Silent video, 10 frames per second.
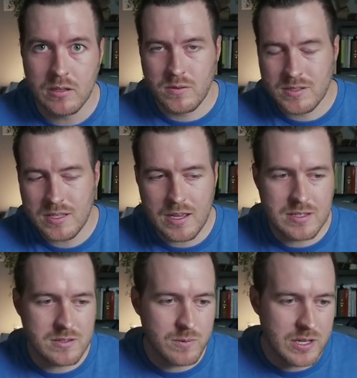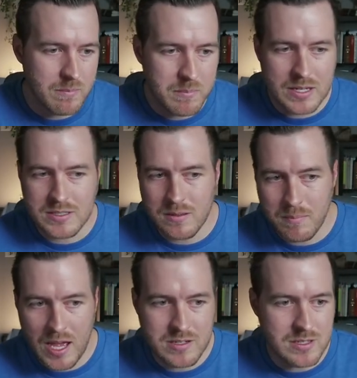So what's nice is we can mix and
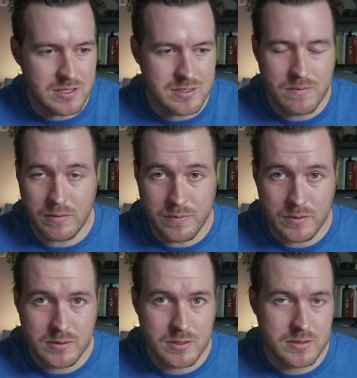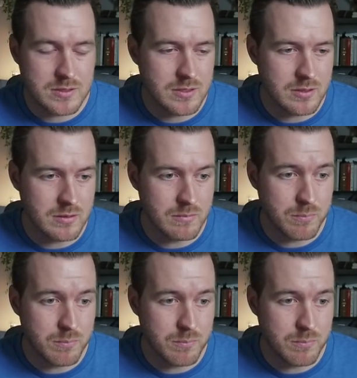match these different filters to